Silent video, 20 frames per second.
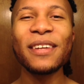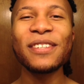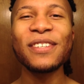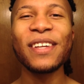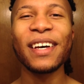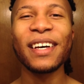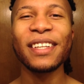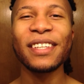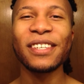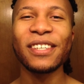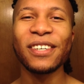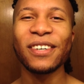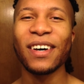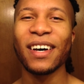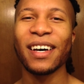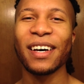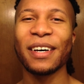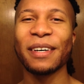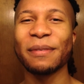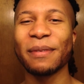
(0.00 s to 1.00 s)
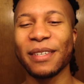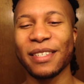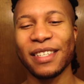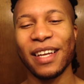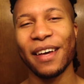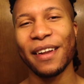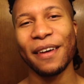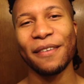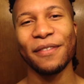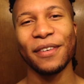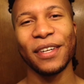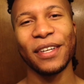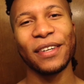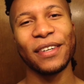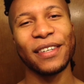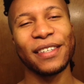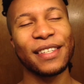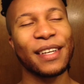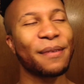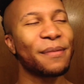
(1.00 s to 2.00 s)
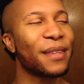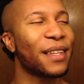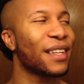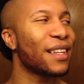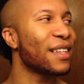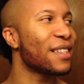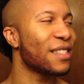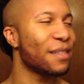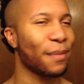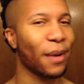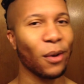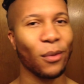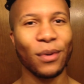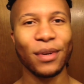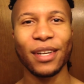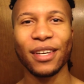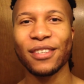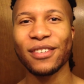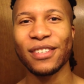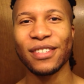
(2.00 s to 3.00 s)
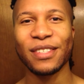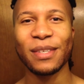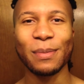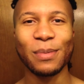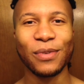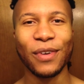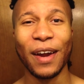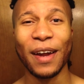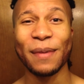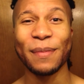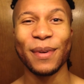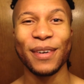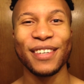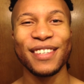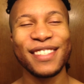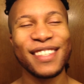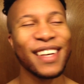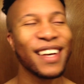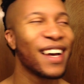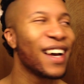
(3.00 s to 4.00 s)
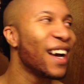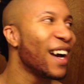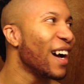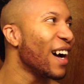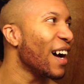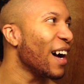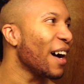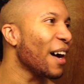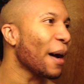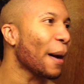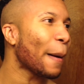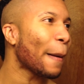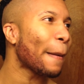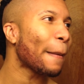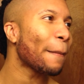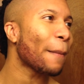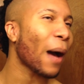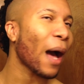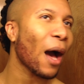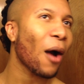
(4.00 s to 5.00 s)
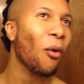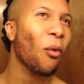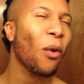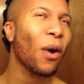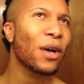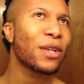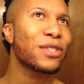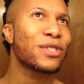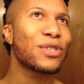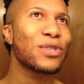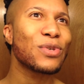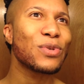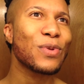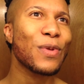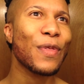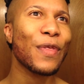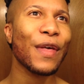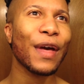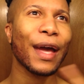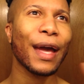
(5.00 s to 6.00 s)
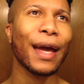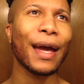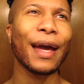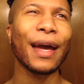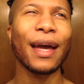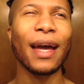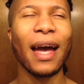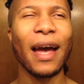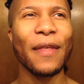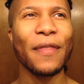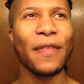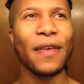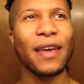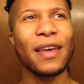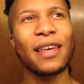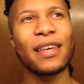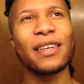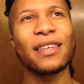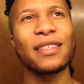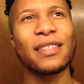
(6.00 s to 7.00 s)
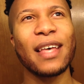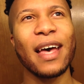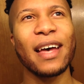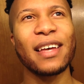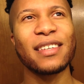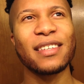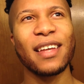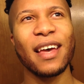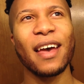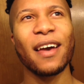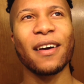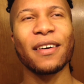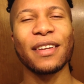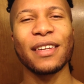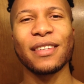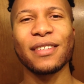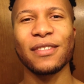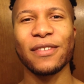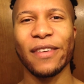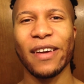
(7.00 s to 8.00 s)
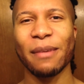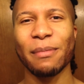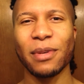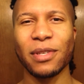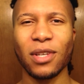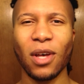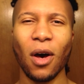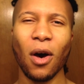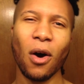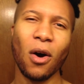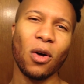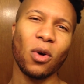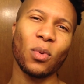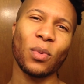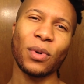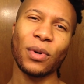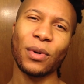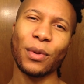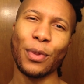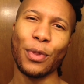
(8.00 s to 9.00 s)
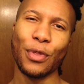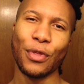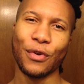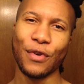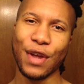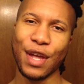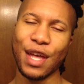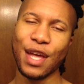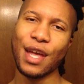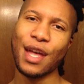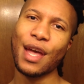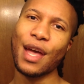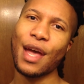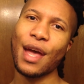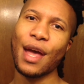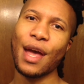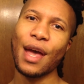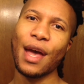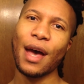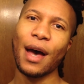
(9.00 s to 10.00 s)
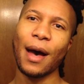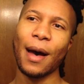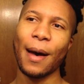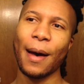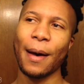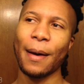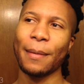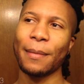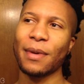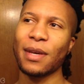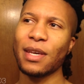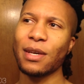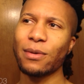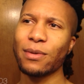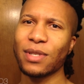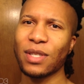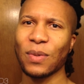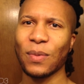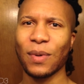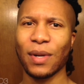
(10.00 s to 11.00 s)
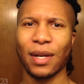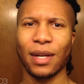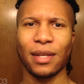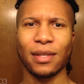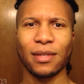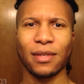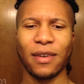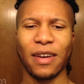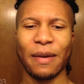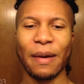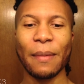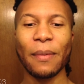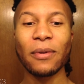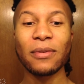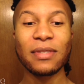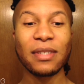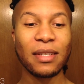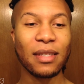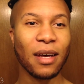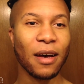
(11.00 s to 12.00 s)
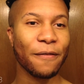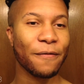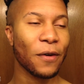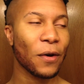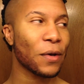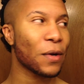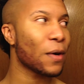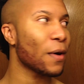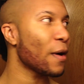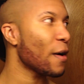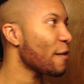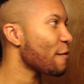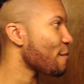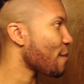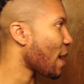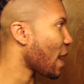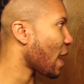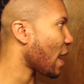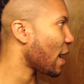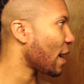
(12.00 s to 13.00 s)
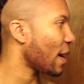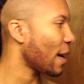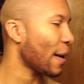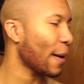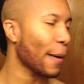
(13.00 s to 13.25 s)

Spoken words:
like a little a shout out video or something to my 100 subscribers. I want to thank, I think his hashtag on Instagram is allworld3. He was the one on Instagram. I posted a photo of my